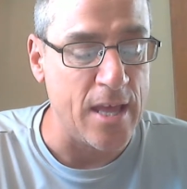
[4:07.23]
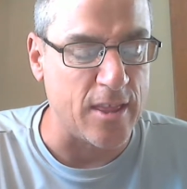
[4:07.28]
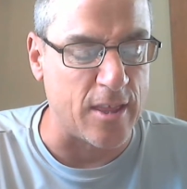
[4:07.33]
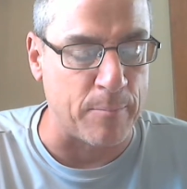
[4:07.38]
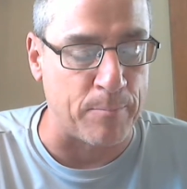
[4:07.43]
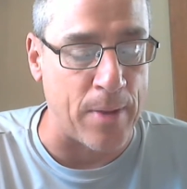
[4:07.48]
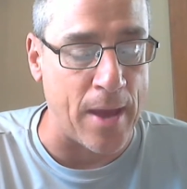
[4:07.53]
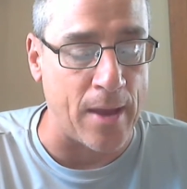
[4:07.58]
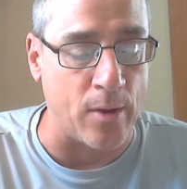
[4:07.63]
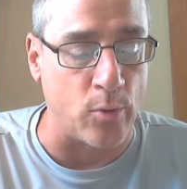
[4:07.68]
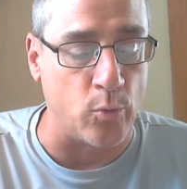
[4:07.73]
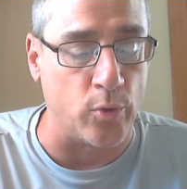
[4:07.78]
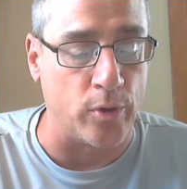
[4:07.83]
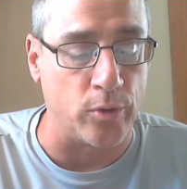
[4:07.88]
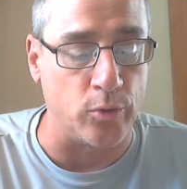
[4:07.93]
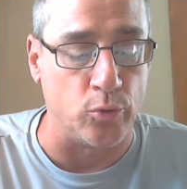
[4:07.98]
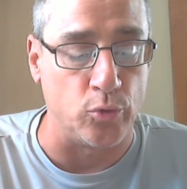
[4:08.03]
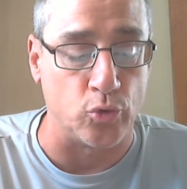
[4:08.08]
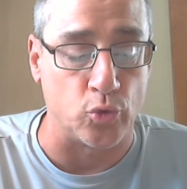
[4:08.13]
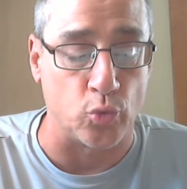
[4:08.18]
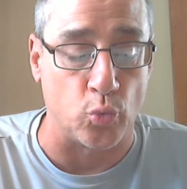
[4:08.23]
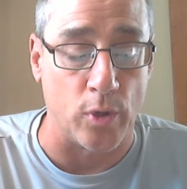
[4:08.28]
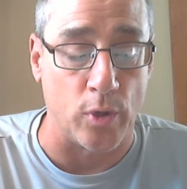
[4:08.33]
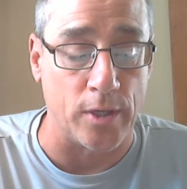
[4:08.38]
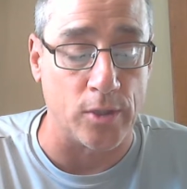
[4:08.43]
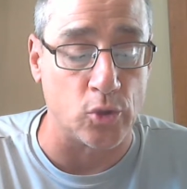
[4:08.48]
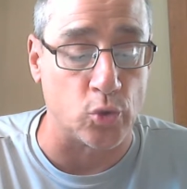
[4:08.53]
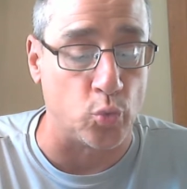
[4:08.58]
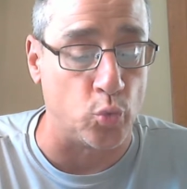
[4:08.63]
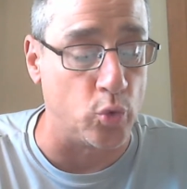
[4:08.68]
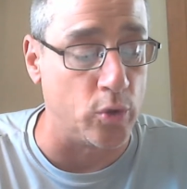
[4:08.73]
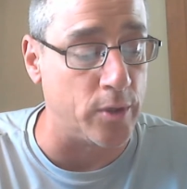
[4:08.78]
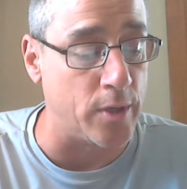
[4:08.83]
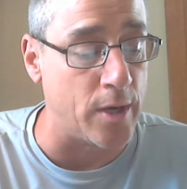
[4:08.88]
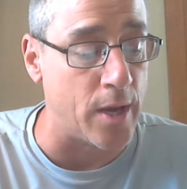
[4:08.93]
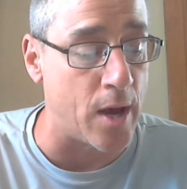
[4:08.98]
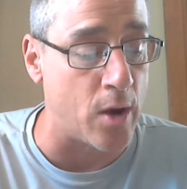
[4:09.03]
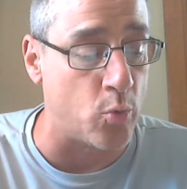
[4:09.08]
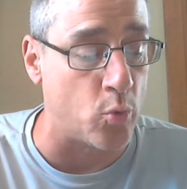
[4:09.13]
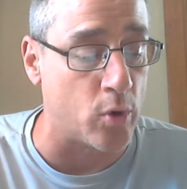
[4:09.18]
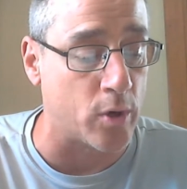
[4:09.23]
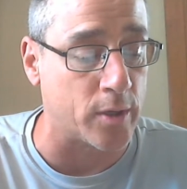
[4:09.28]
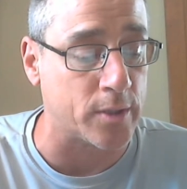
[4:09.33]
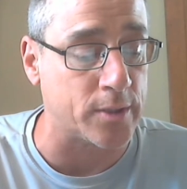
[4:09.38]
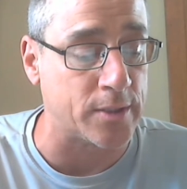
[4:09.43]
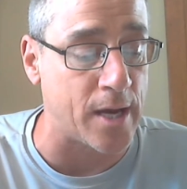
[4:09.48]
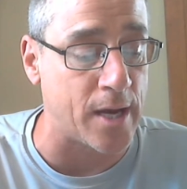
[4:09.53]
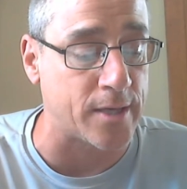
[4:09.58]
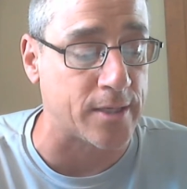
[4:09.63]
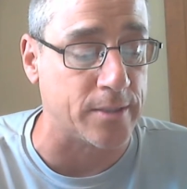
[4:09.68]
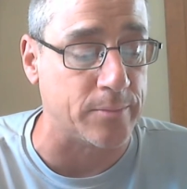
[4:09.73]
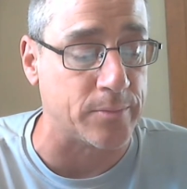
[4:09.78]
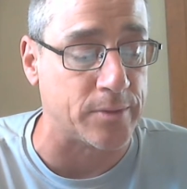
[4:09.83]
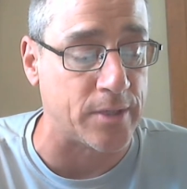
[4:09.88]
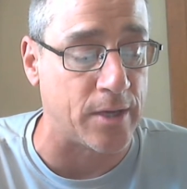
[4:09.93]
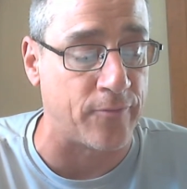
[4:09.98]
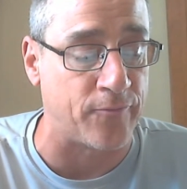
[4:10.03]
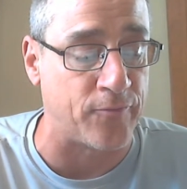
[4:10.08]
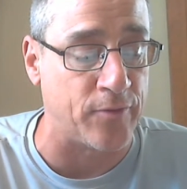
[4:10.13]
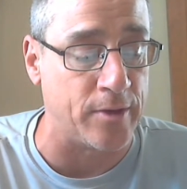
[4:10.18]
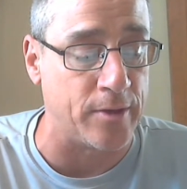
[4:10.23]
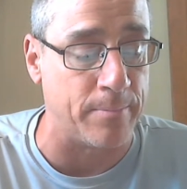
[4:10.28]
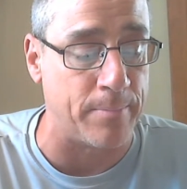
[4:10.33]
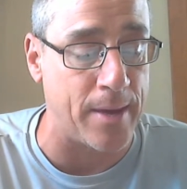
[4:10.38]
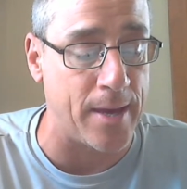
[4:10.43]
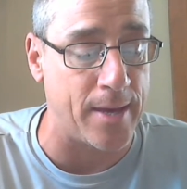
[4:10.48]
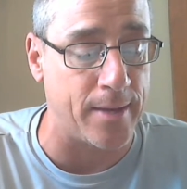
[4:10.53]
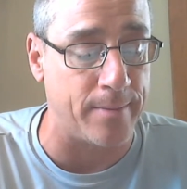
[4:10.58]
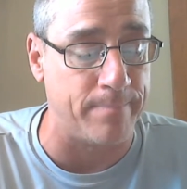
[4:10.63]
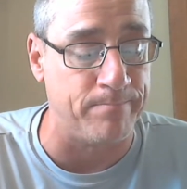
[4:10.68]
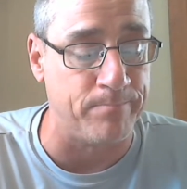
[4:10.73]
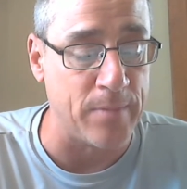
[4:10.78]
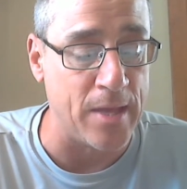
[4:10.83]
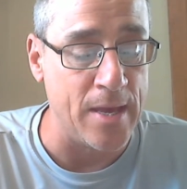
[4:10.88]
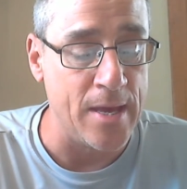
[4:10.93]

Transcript: the penguin, whose wings would not work, tucked himself into bed.